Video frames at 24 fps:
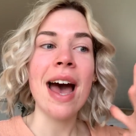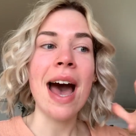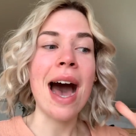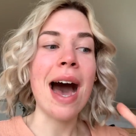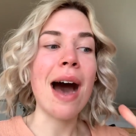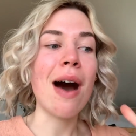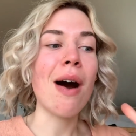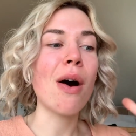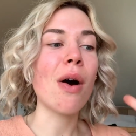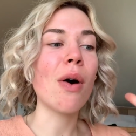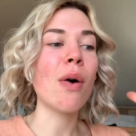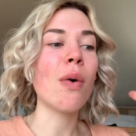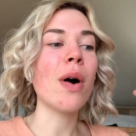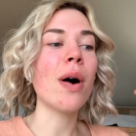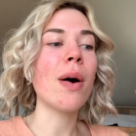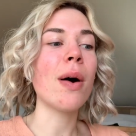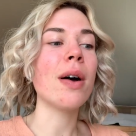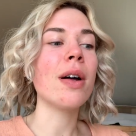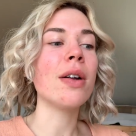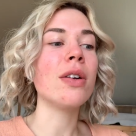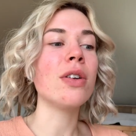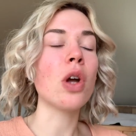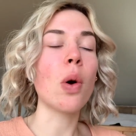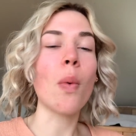how
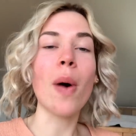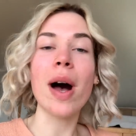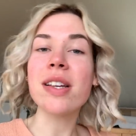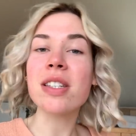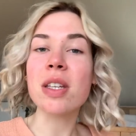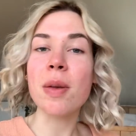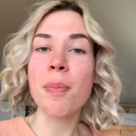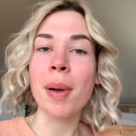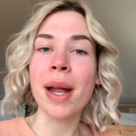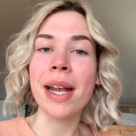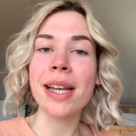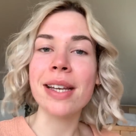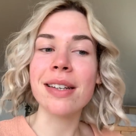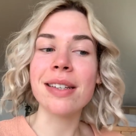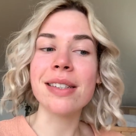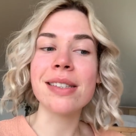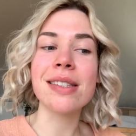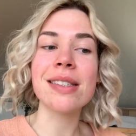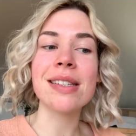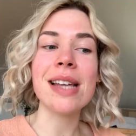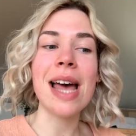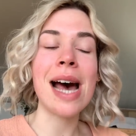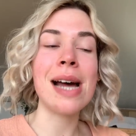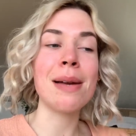Noelle's
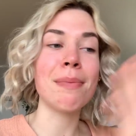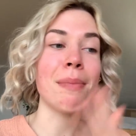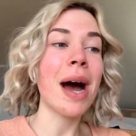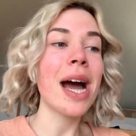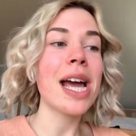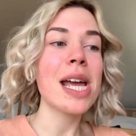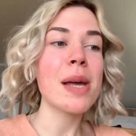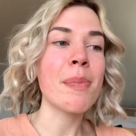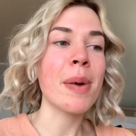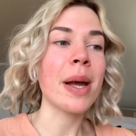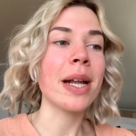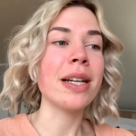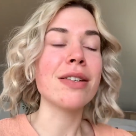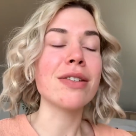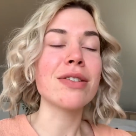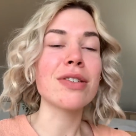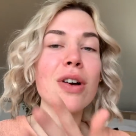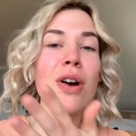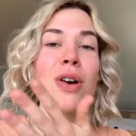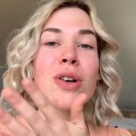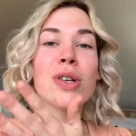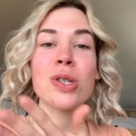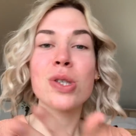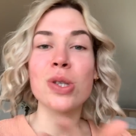opinions and my opinions
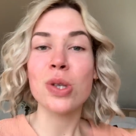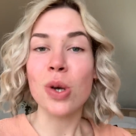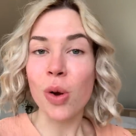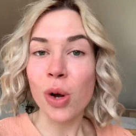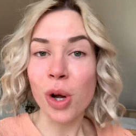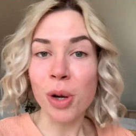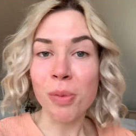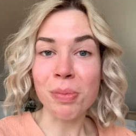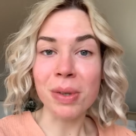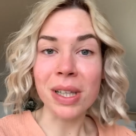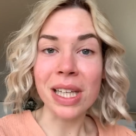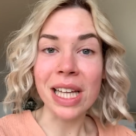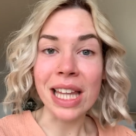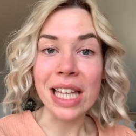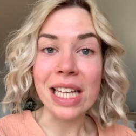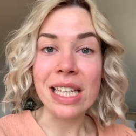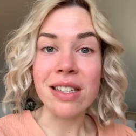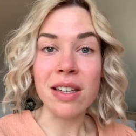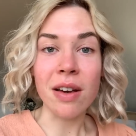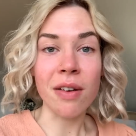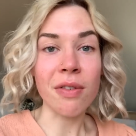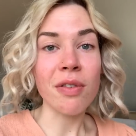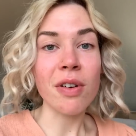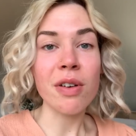are so completely
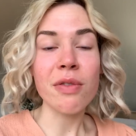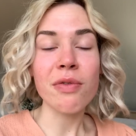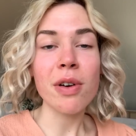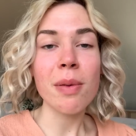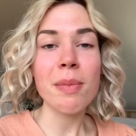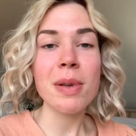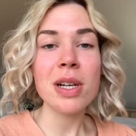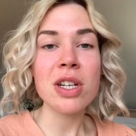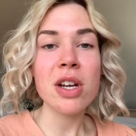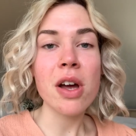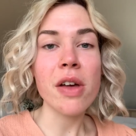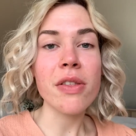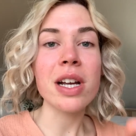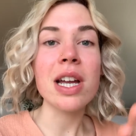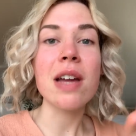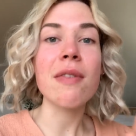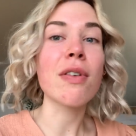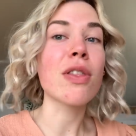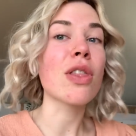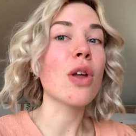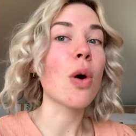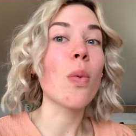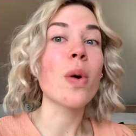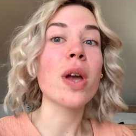different from each other,
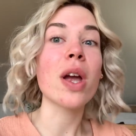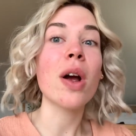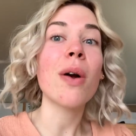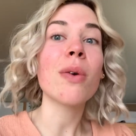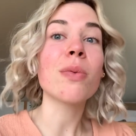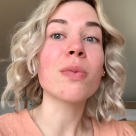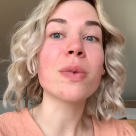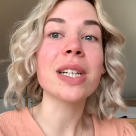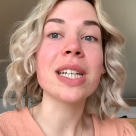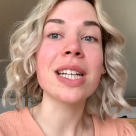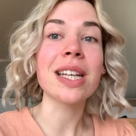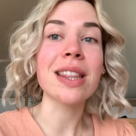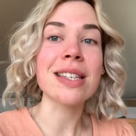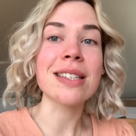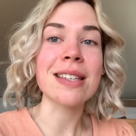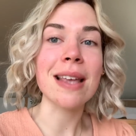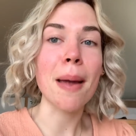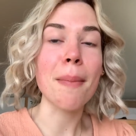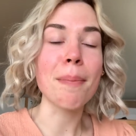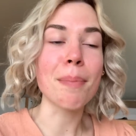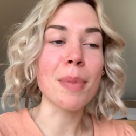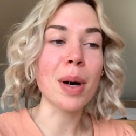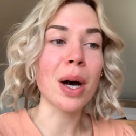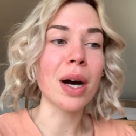even though we are reading the
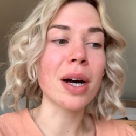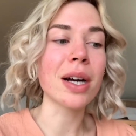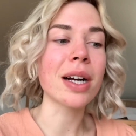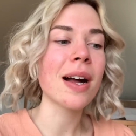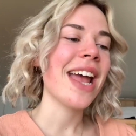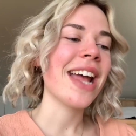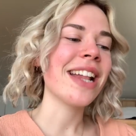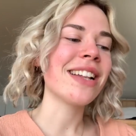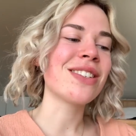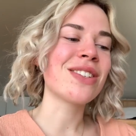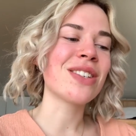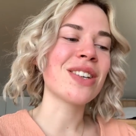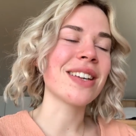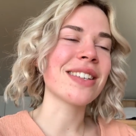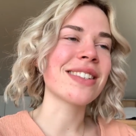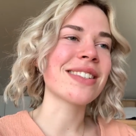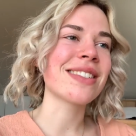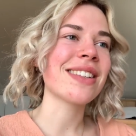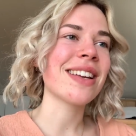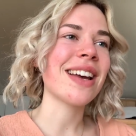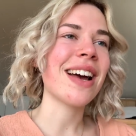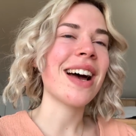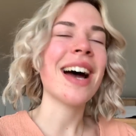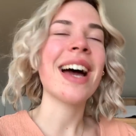same book. It's
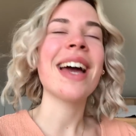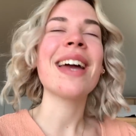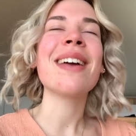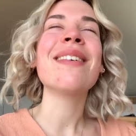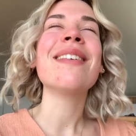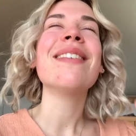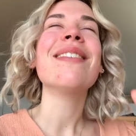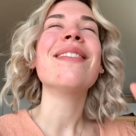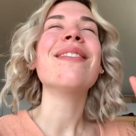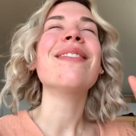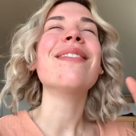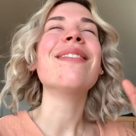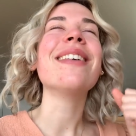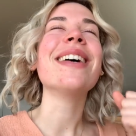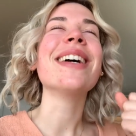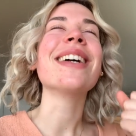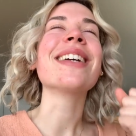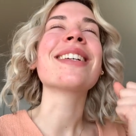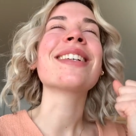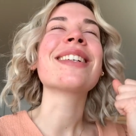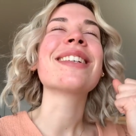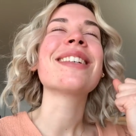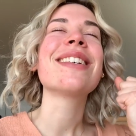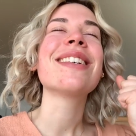just, I
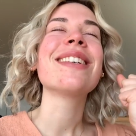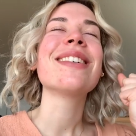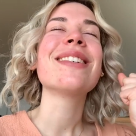wished